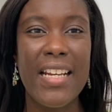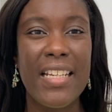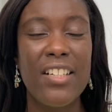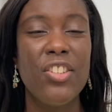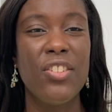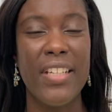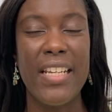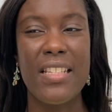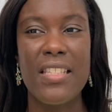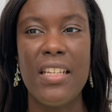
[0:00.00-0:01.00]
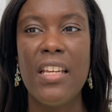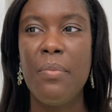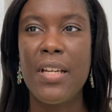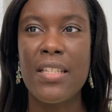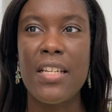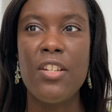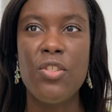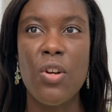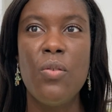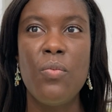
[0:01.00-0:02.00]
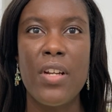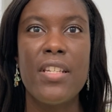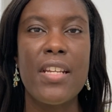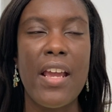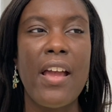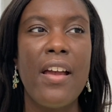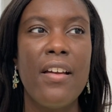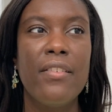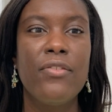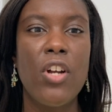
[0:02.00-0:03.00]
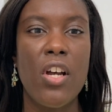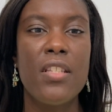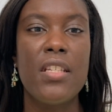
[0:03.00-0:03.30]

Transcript: I get a little antsy because I don't want to have caused